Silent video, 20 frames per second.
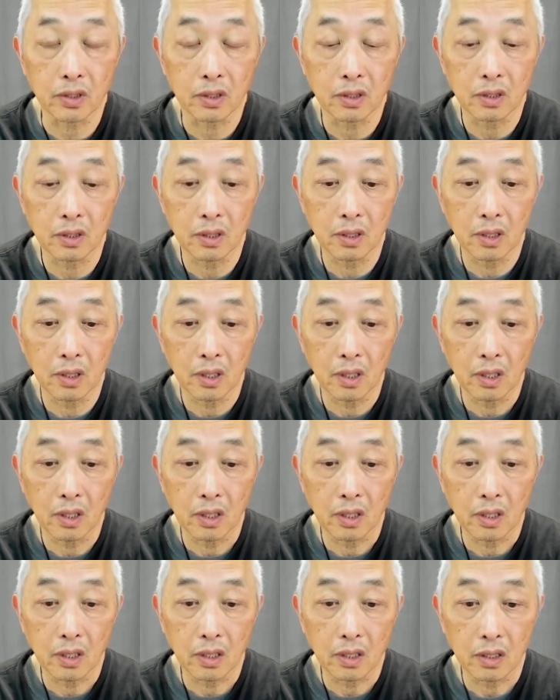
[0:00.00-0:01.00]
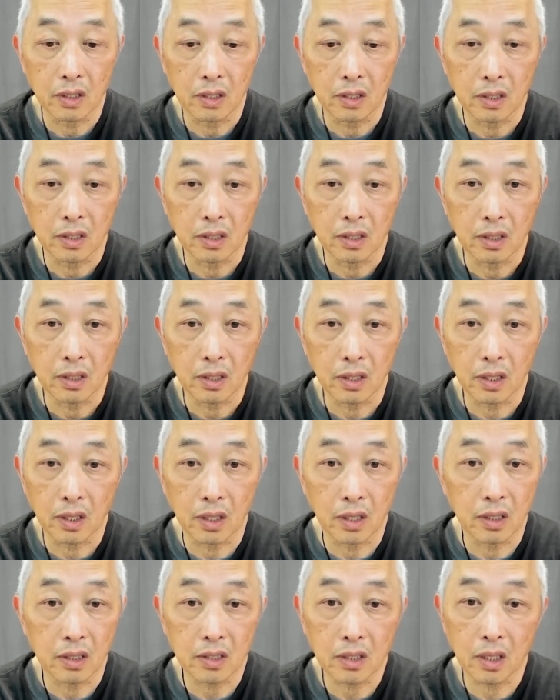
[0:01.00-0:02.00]
And it's completely broken in front
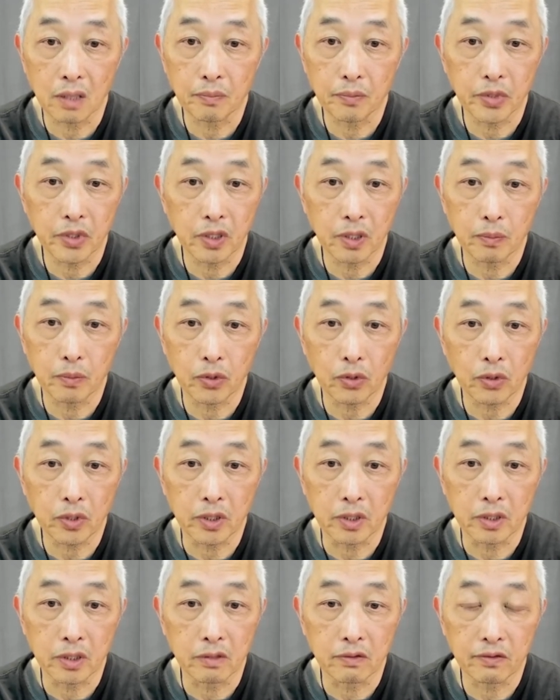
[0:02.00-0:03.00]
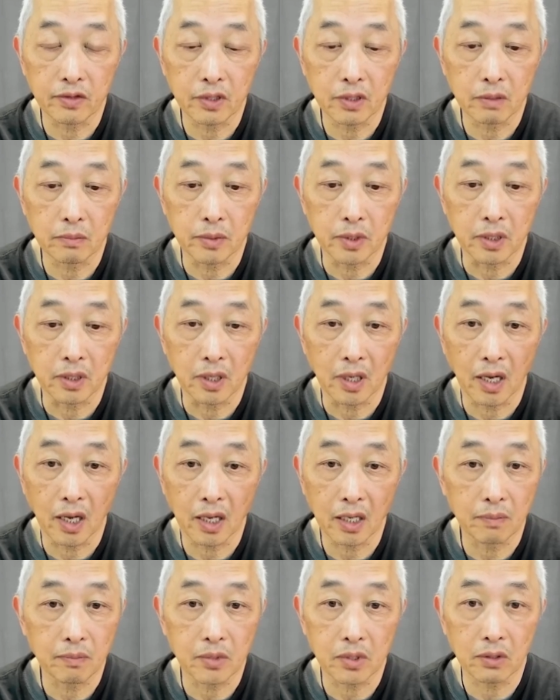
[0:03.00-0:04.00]
of me. I am so sad. But
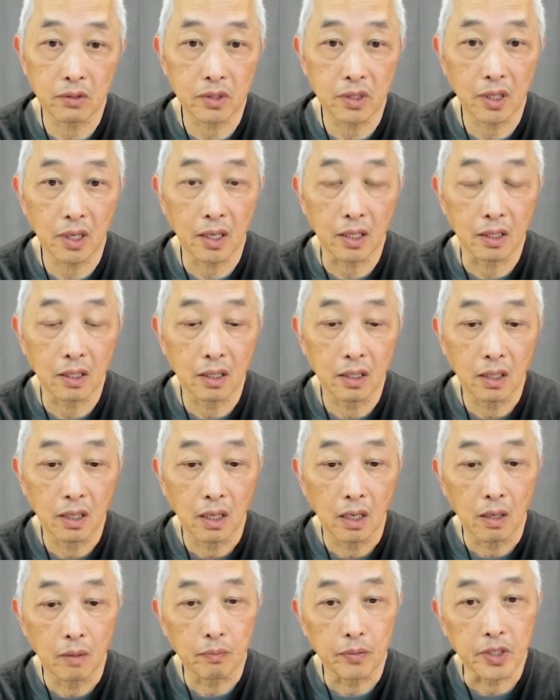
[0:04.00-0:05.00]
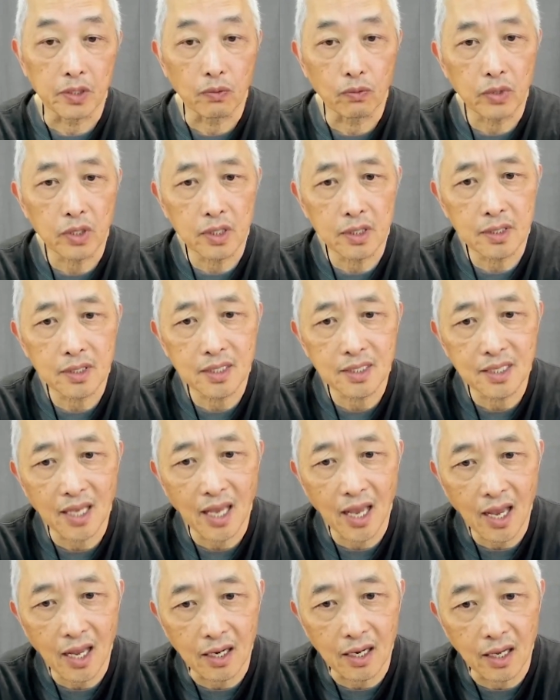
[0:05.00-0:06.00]
what is sad element? Sad is water.